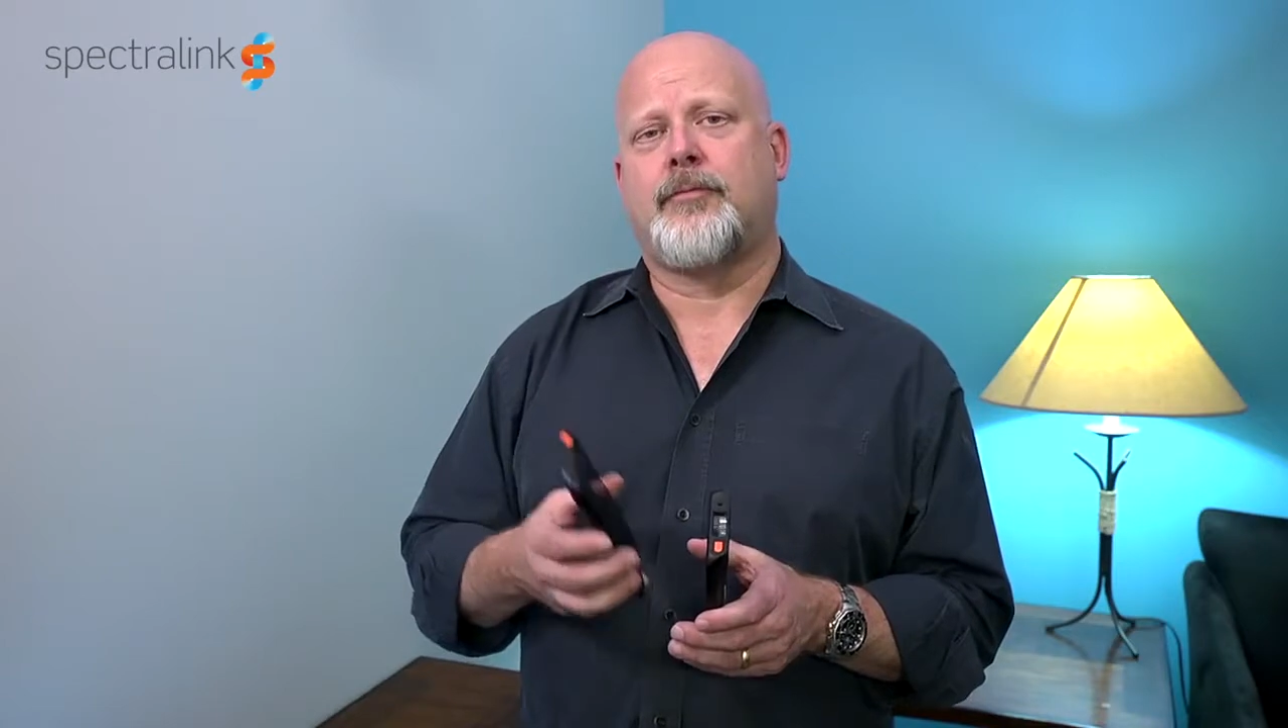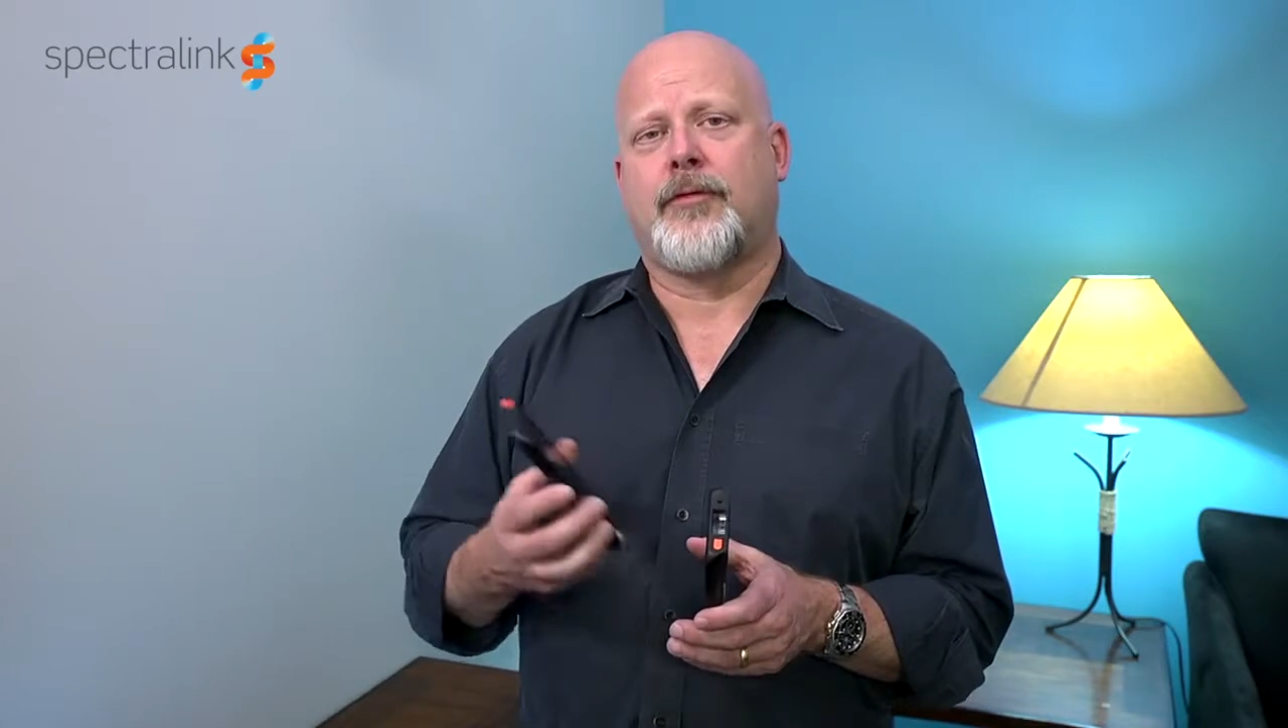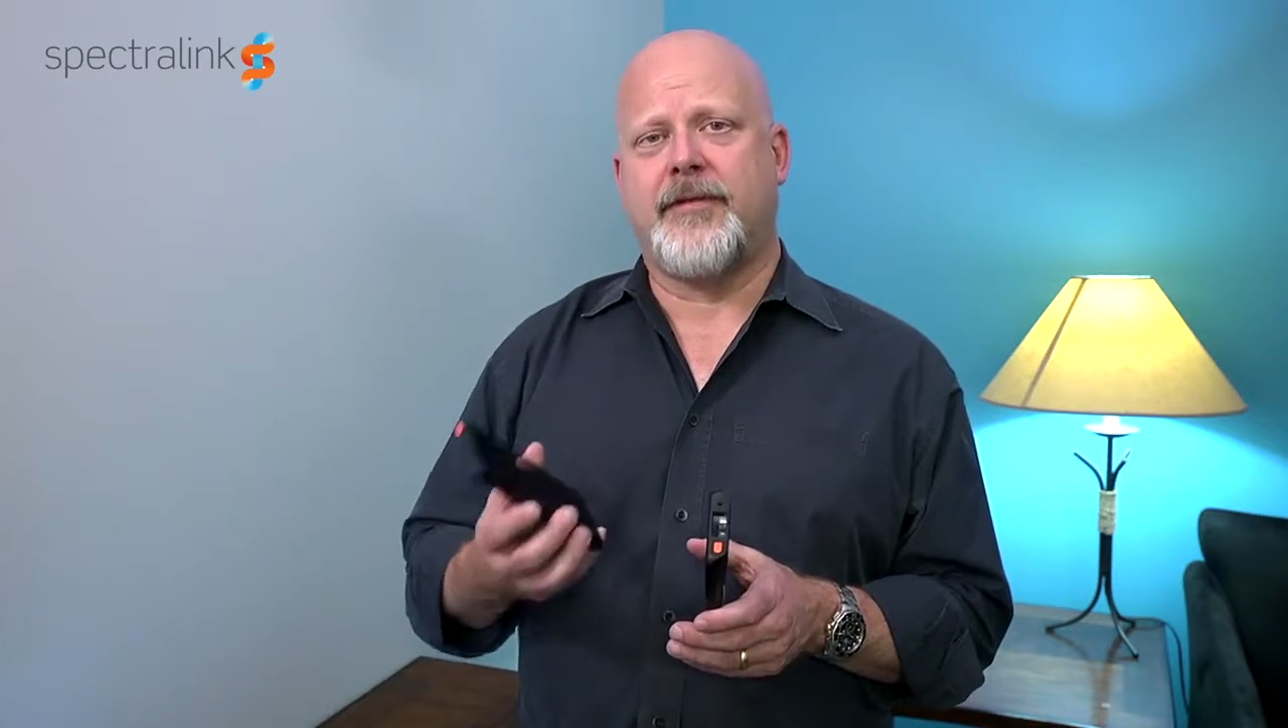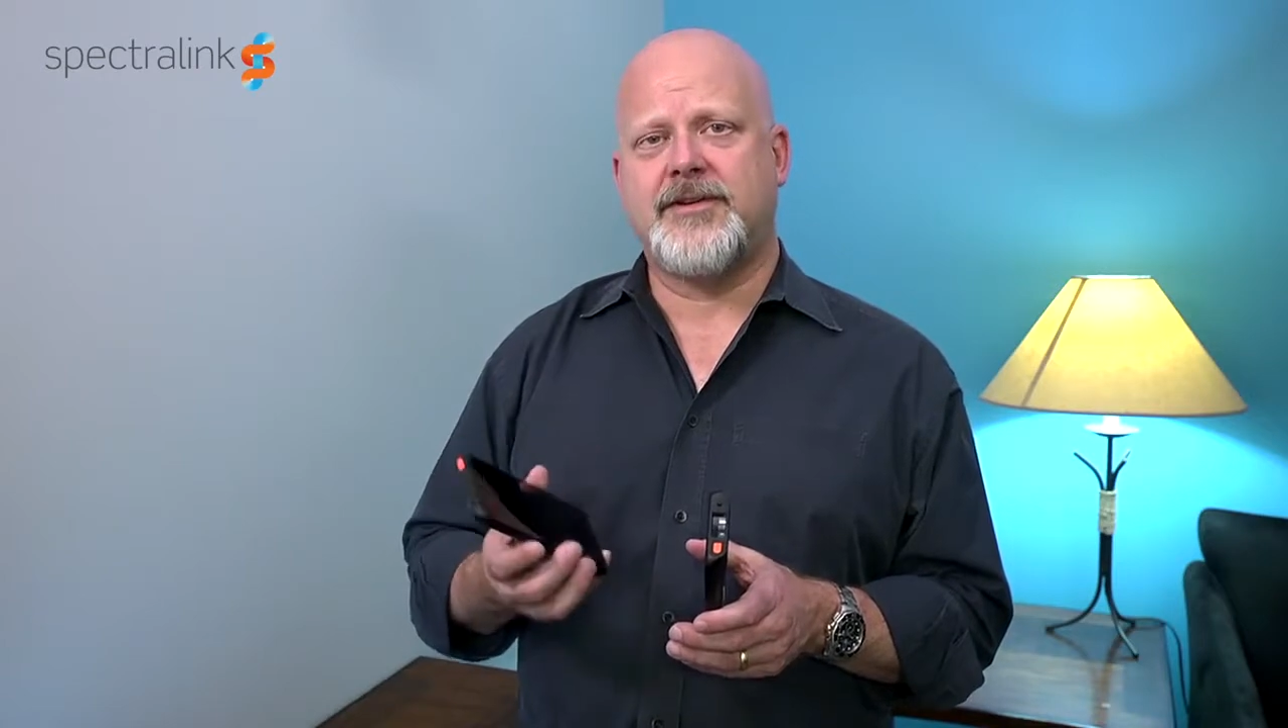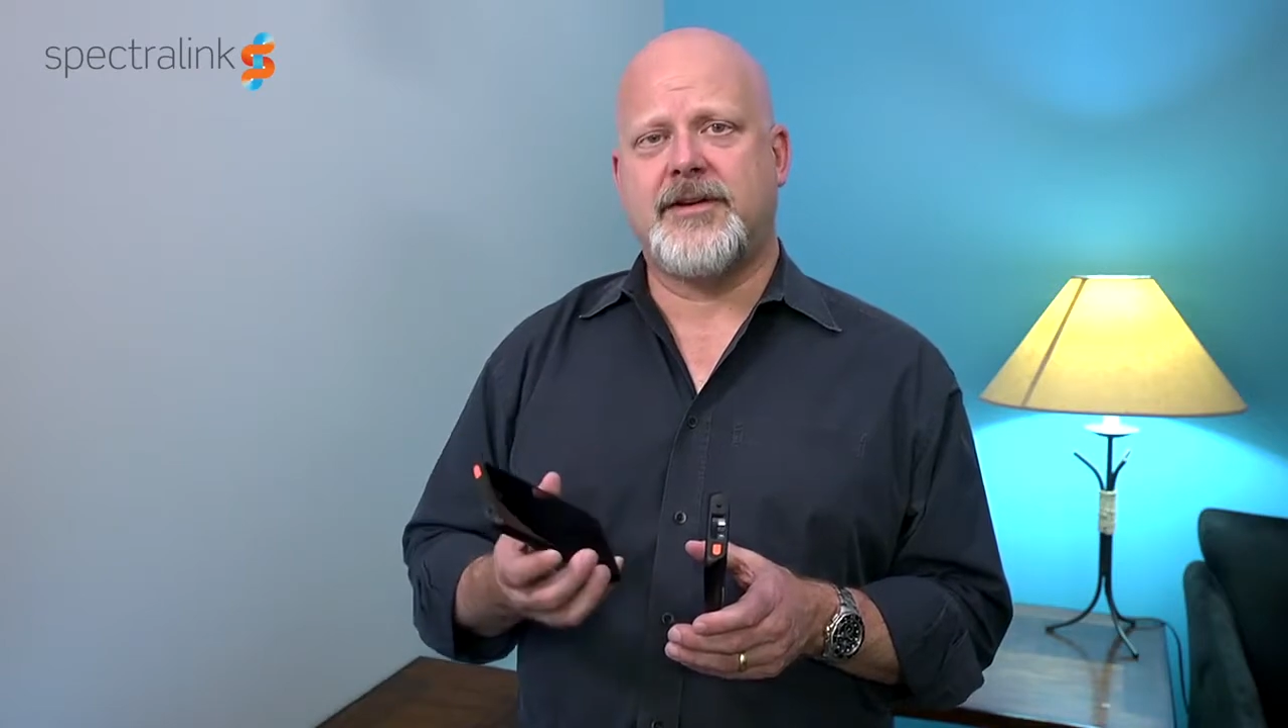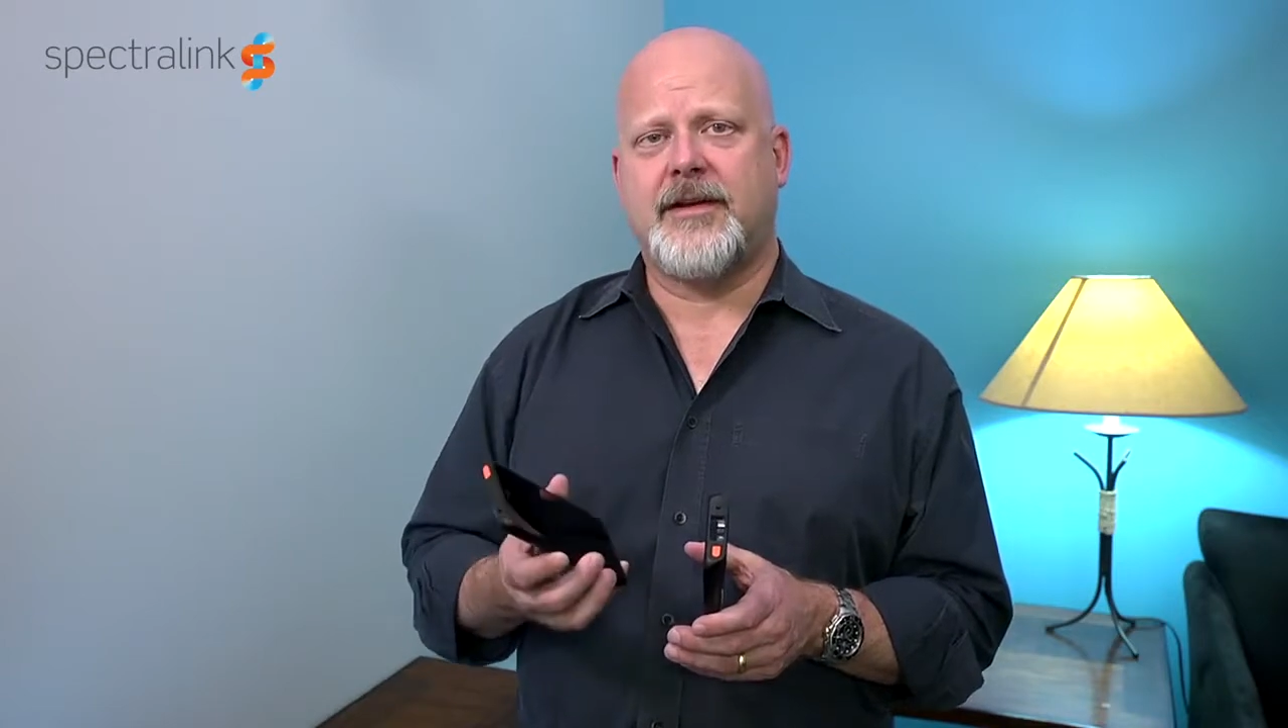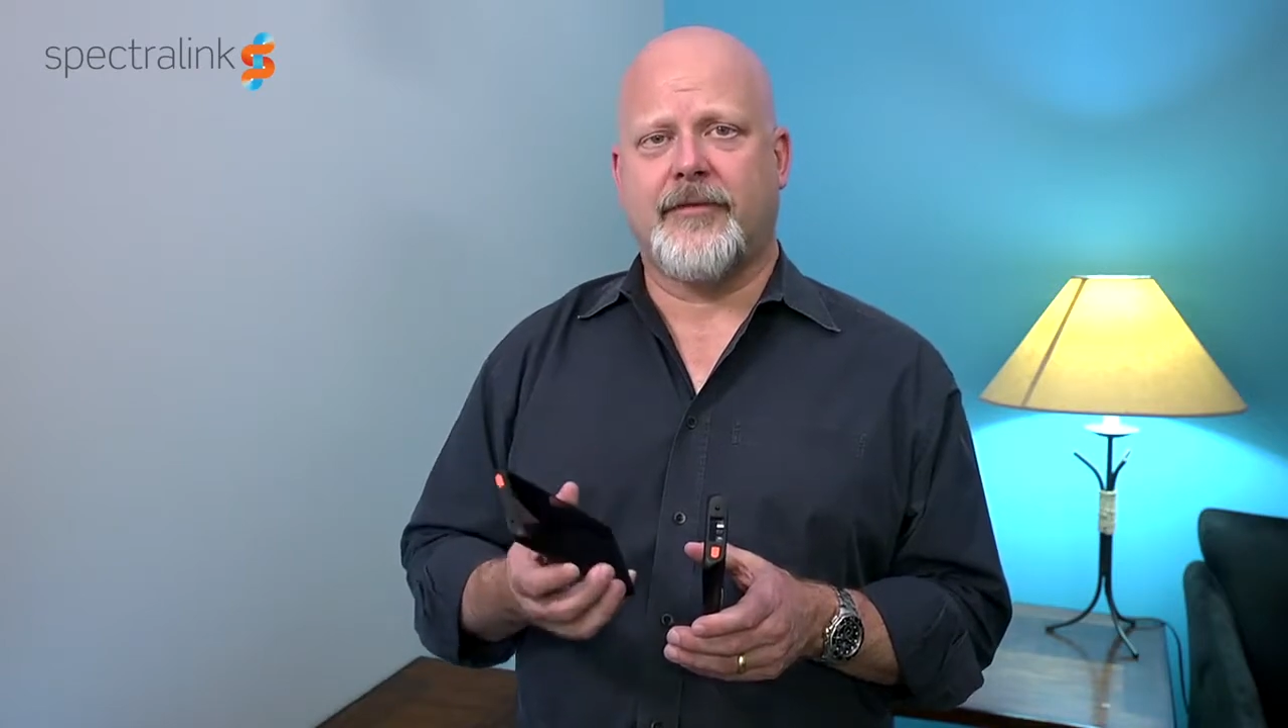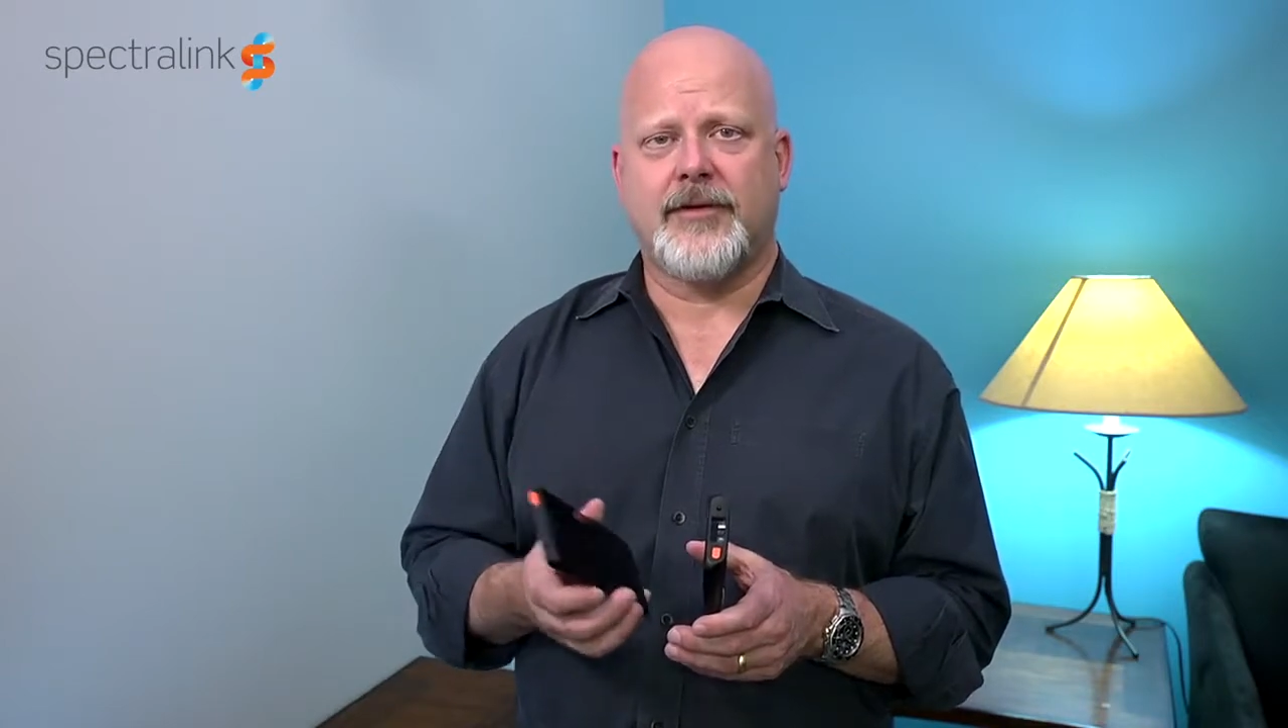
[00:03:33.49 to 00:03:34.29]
provisioning